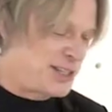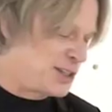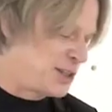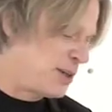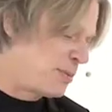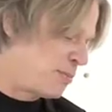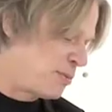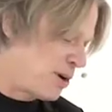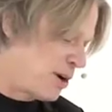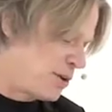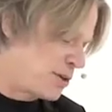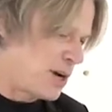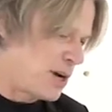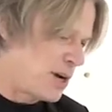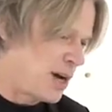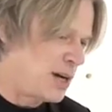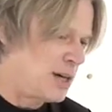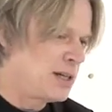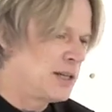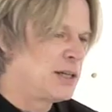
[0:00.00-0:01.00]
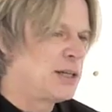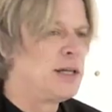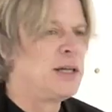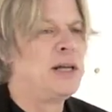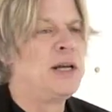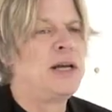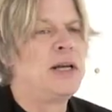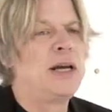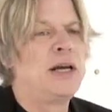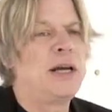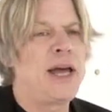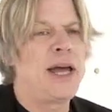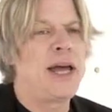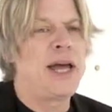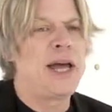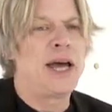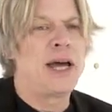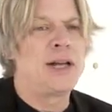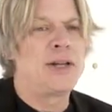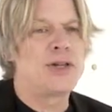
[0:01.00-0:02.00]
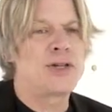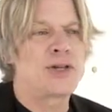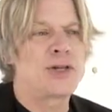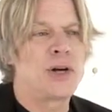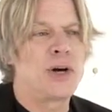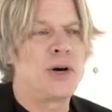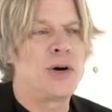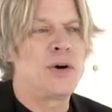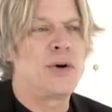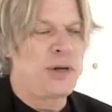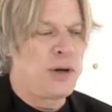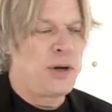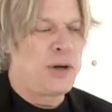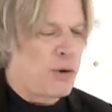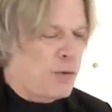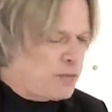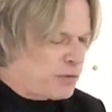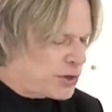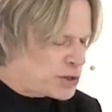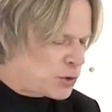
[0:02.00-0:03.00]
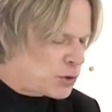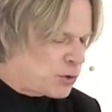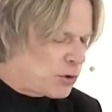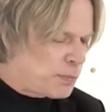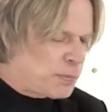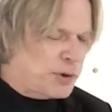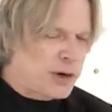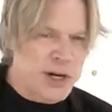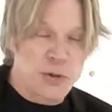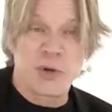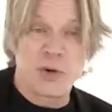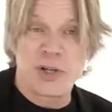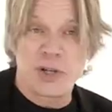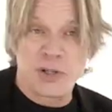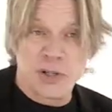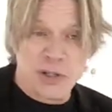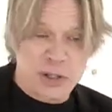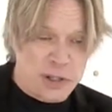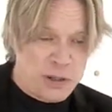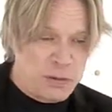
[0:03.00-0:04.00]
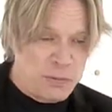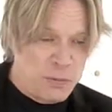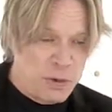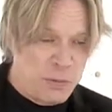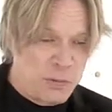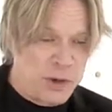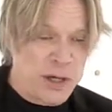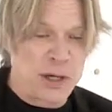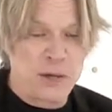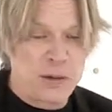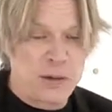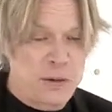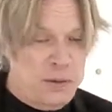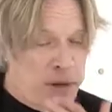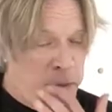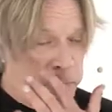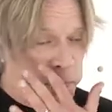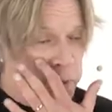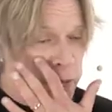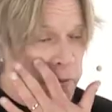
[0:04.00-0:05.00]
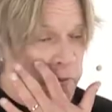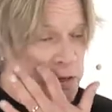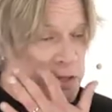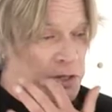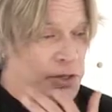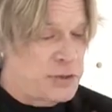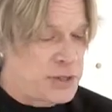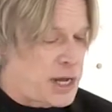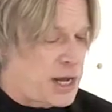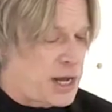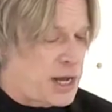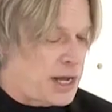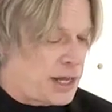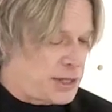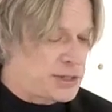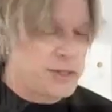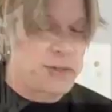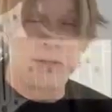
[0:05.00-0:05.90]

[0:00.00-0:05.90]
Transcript: it's an approach, right? And so over this chord progression, which is what we're going to apply this to today, it